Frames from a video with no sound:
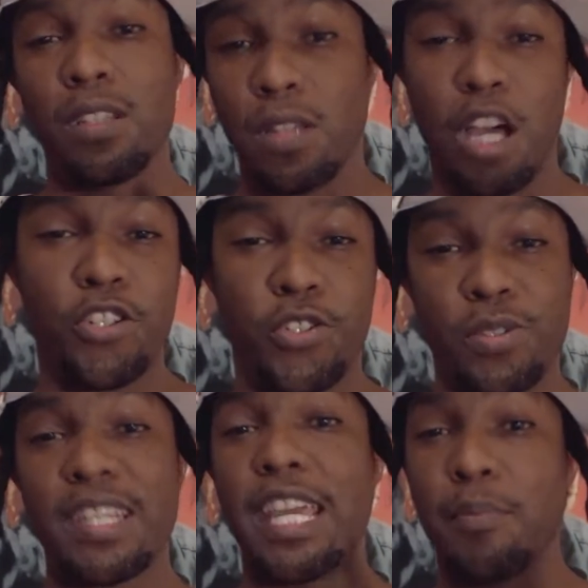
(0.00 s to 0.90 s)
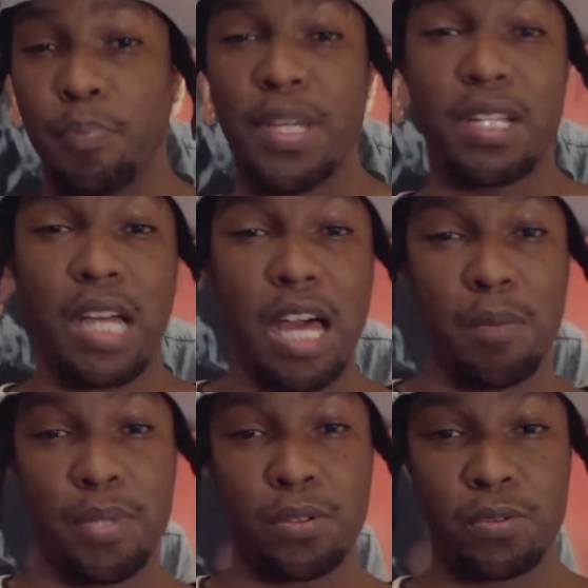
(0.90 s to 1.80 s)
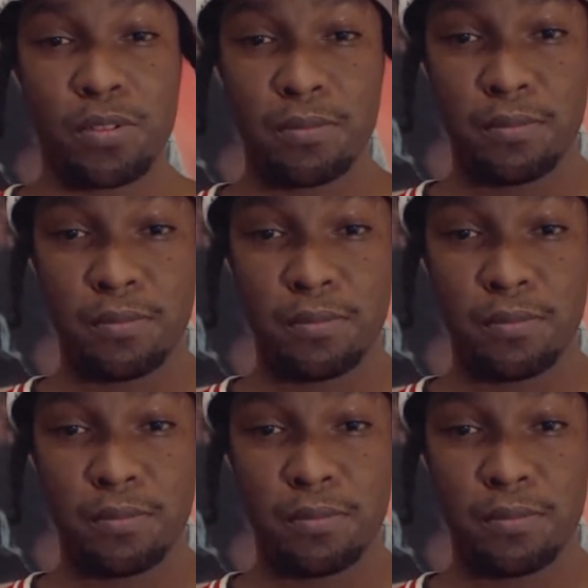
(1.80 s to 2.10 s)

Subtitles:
launchers, and big combos.